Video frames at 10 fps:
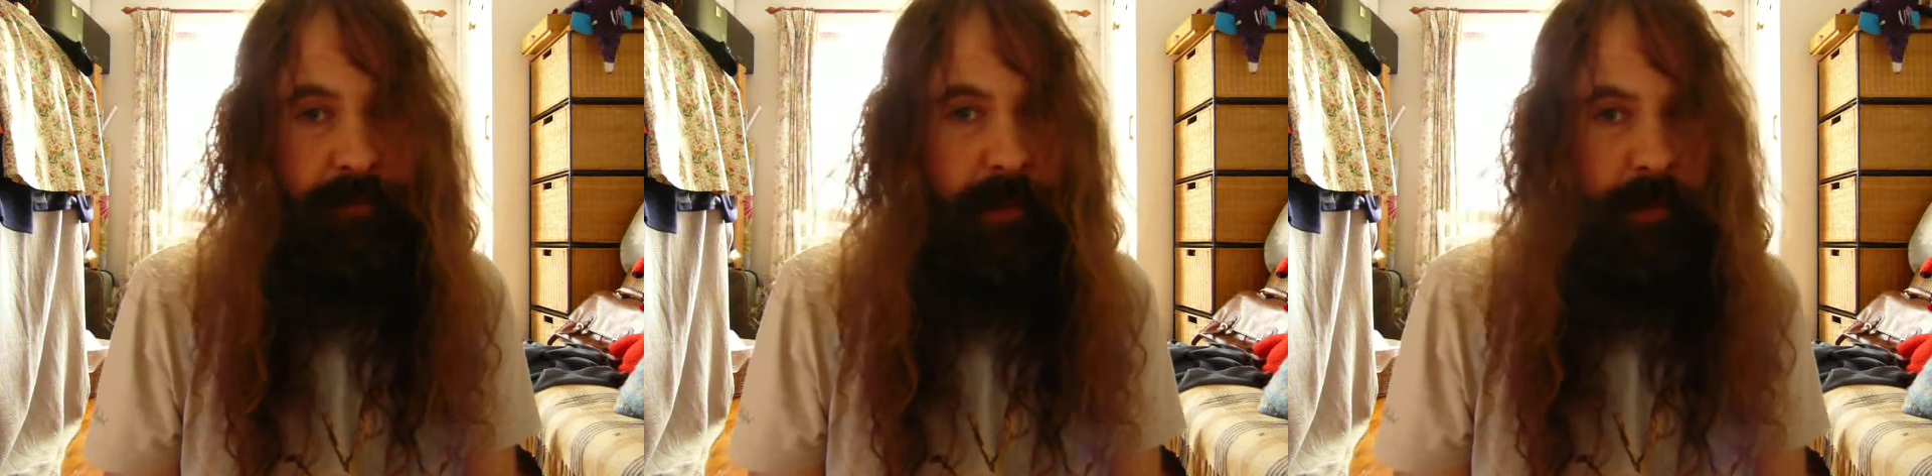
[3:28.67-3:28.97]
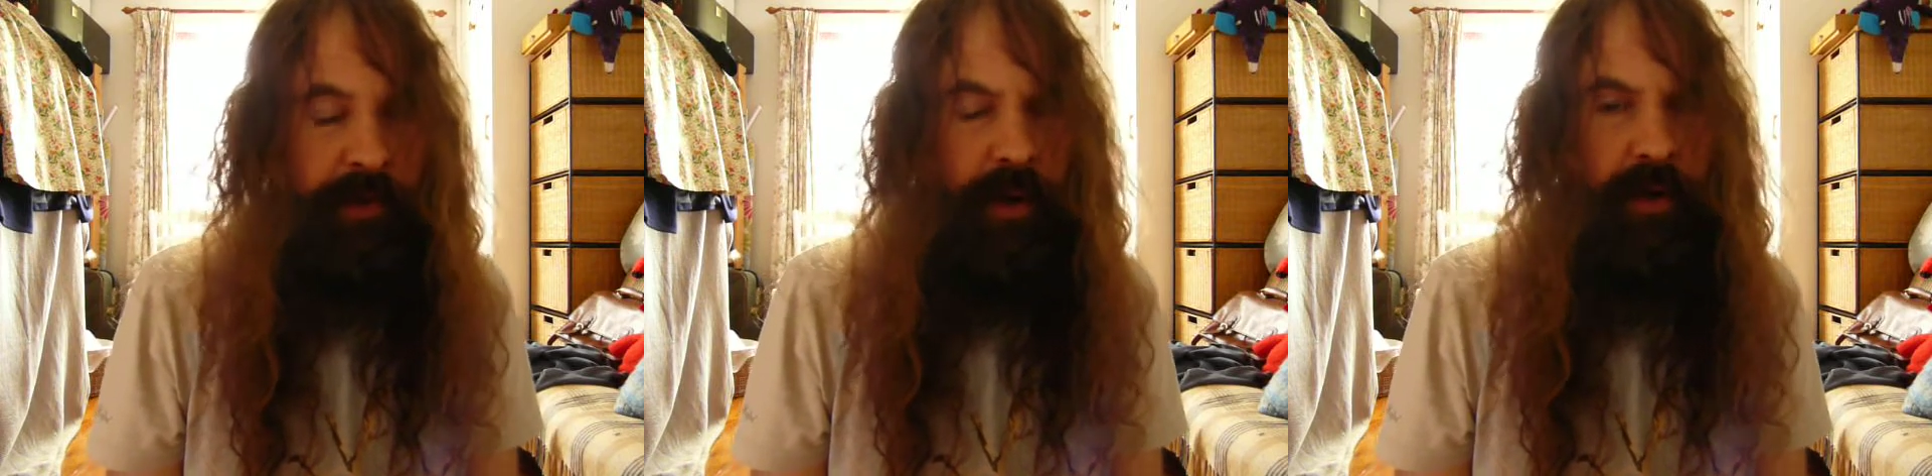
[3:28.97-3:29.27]

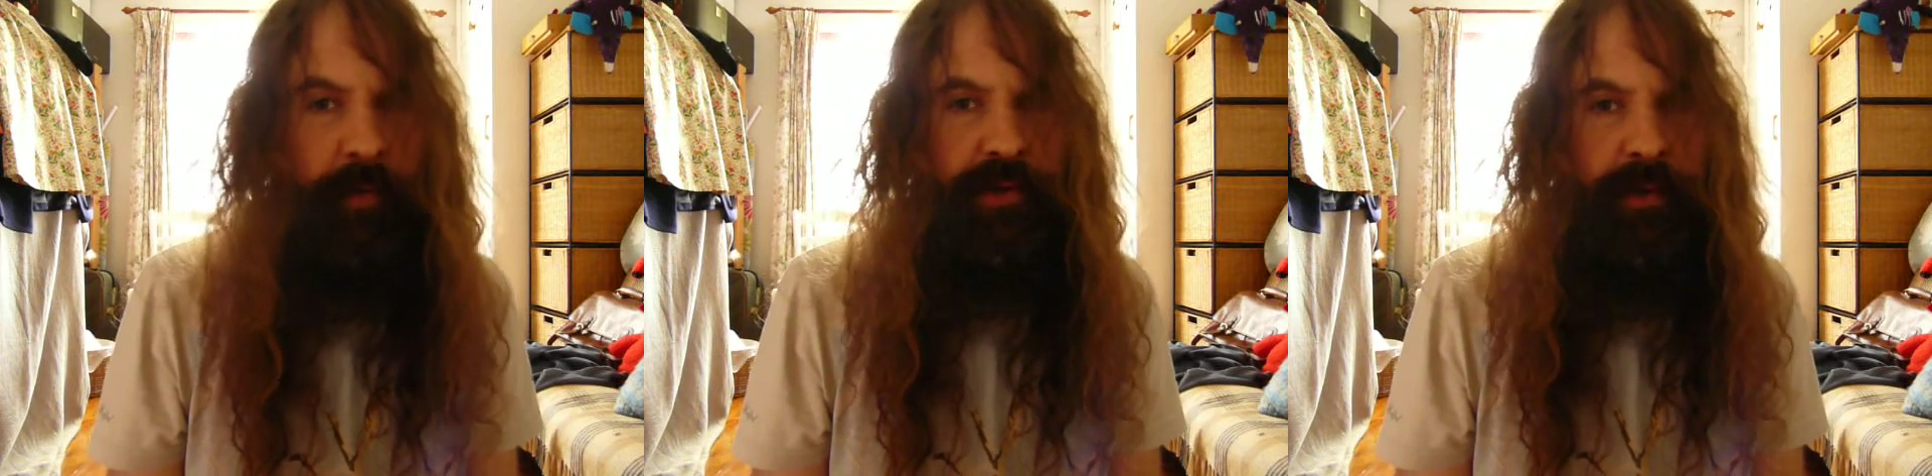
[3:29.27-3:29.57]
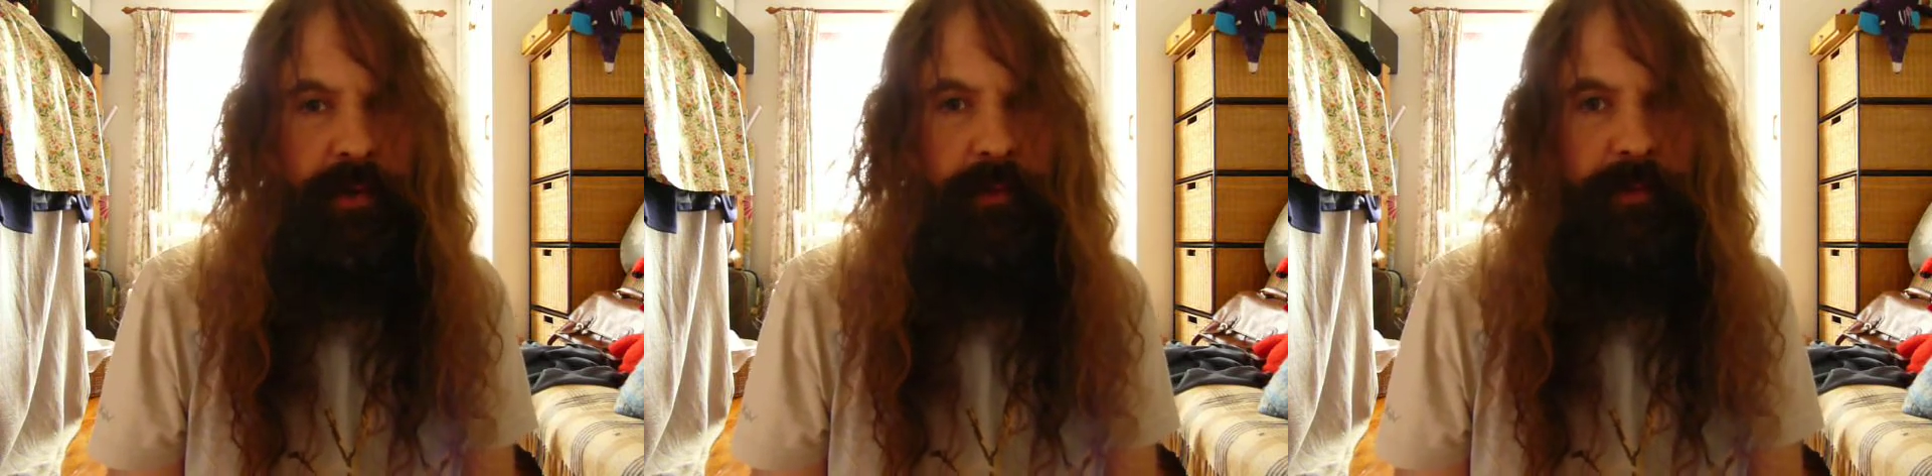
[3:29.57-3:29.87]
was not an option.
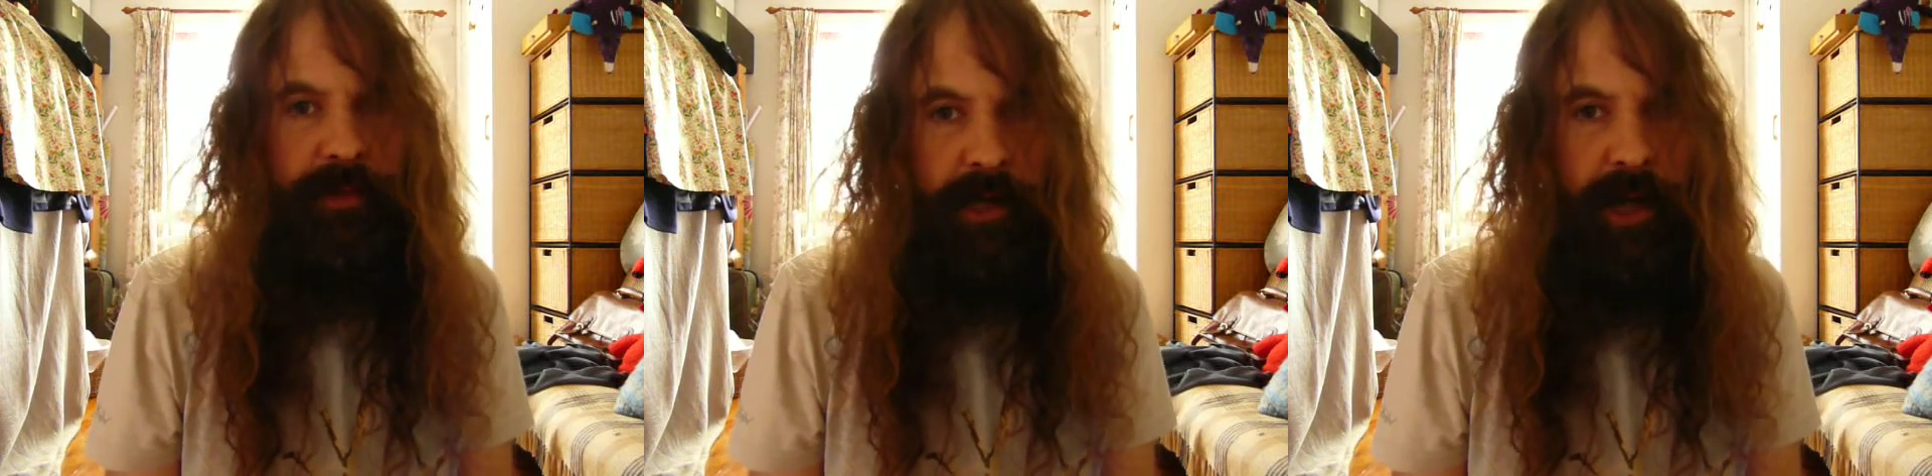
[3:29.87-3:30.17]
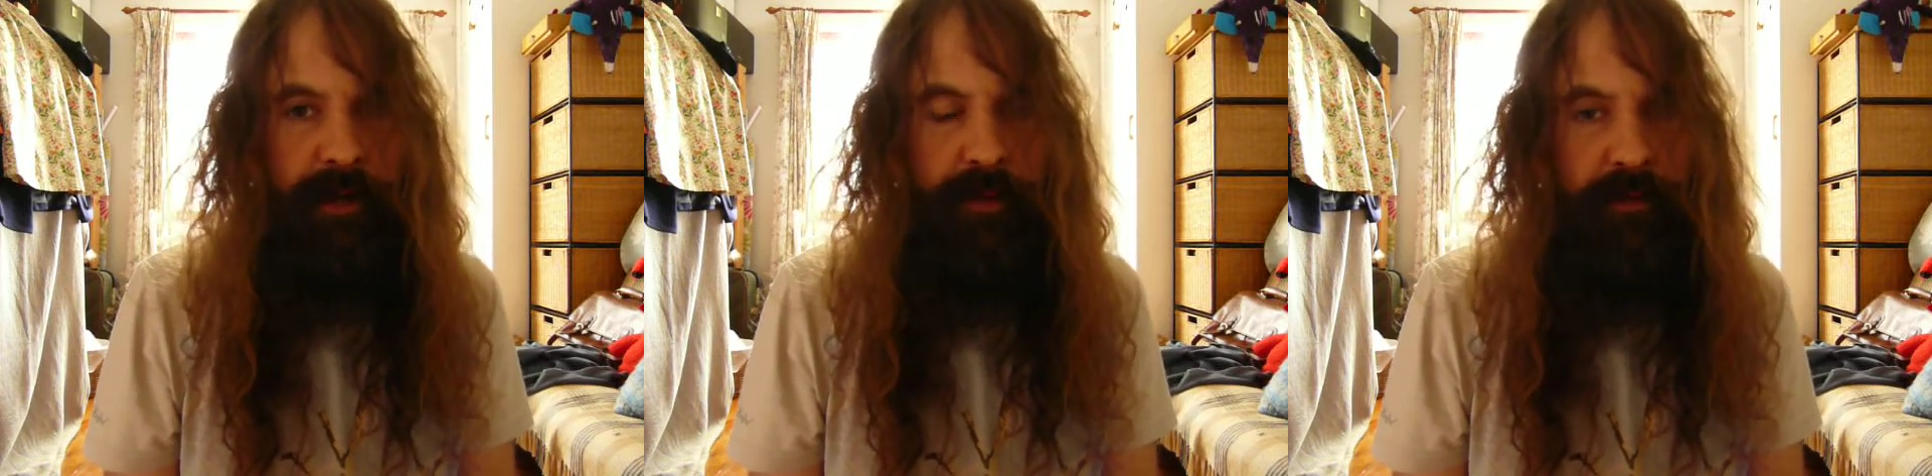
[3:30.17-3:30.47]
It was
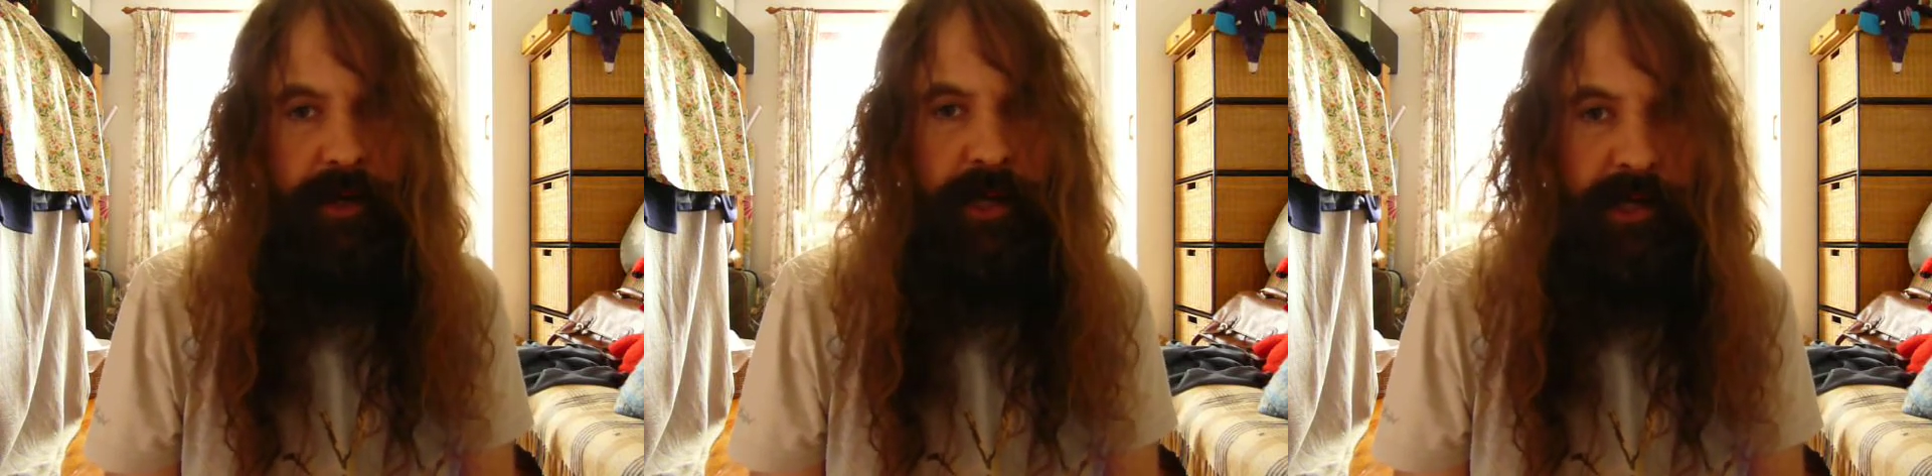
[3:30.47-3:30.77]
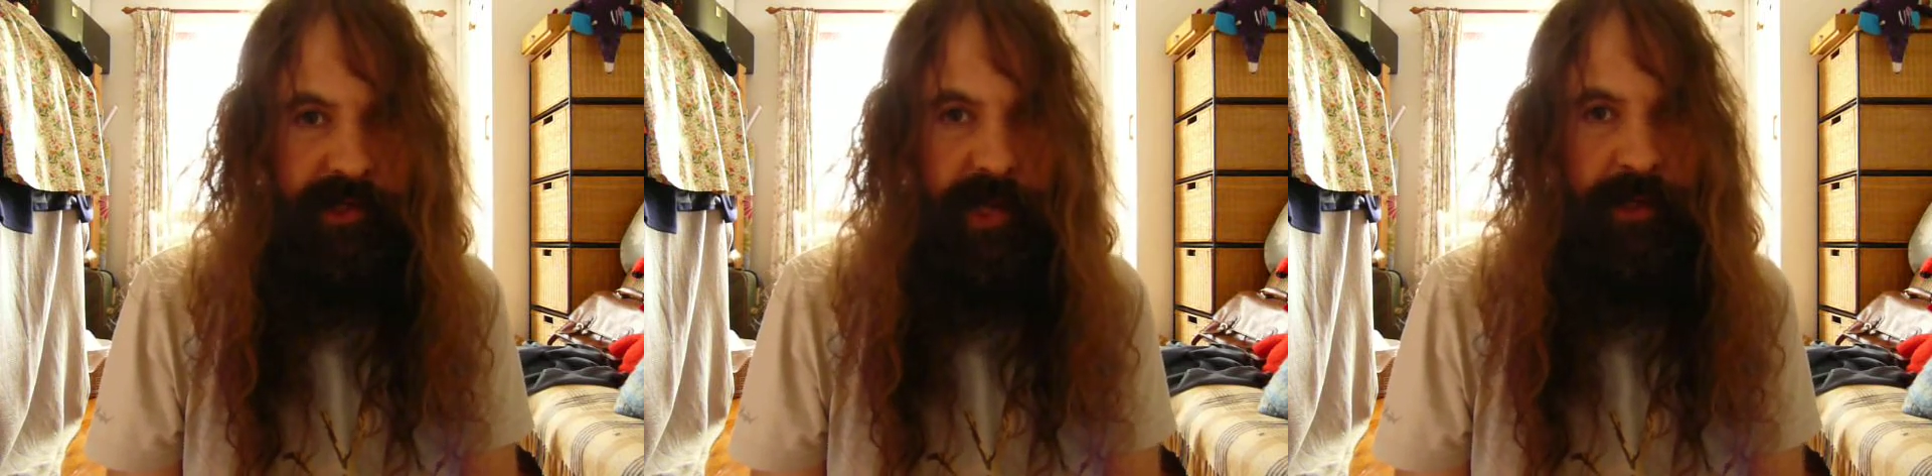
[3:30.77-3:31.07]
under three,
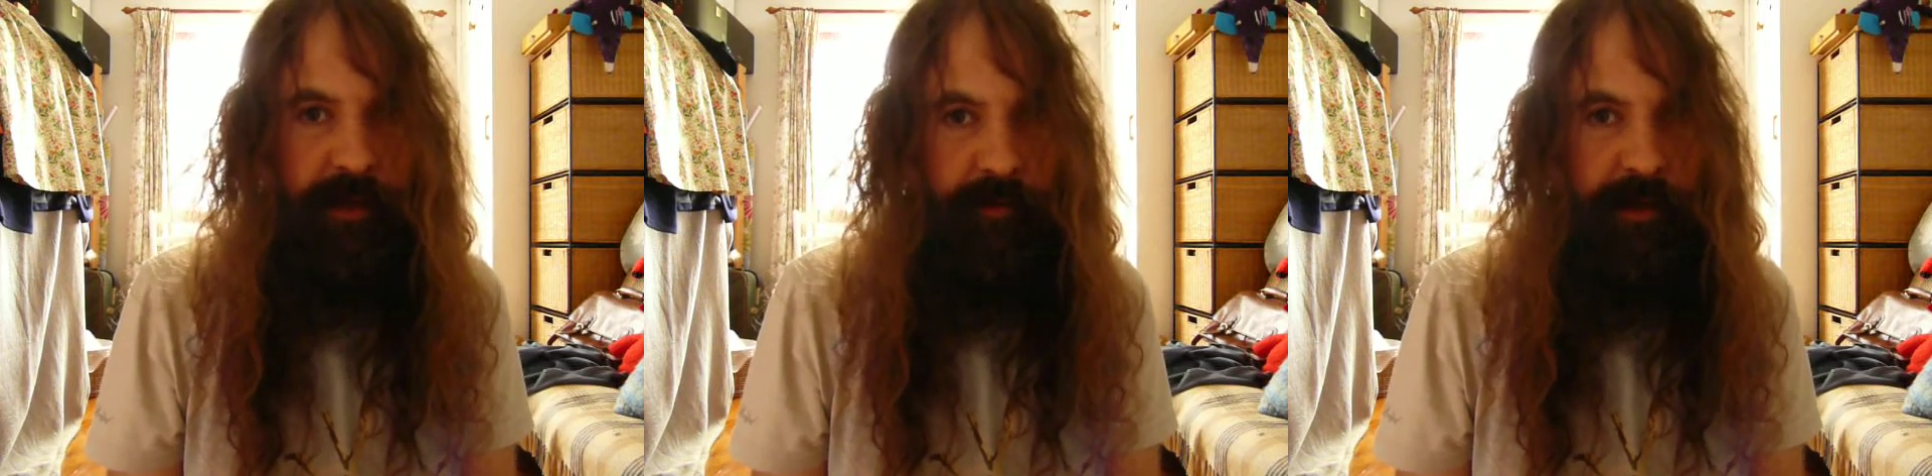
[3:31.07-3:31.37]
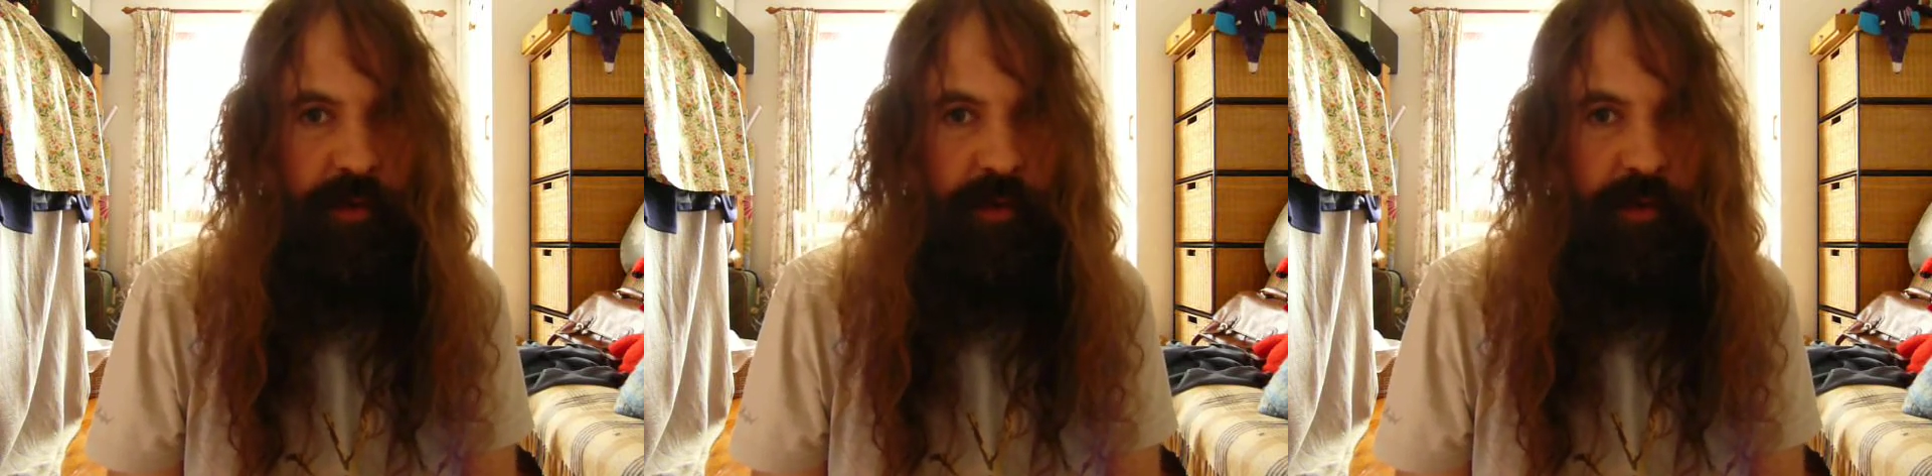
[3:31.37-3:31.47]
exactly three,